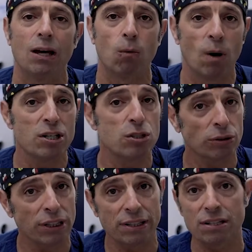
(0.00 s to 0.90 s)
Once all
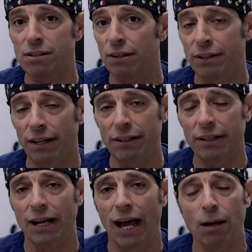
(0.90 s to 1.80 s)
the tests are done,
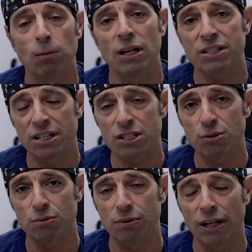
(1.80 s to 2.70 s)
I will assess
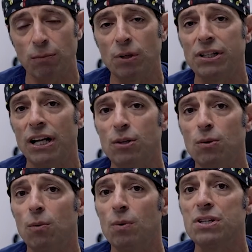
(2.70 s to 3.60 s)
you and I will tell you
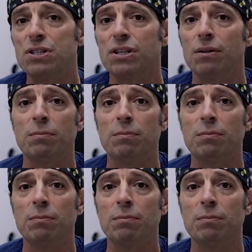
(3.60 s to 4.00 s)
which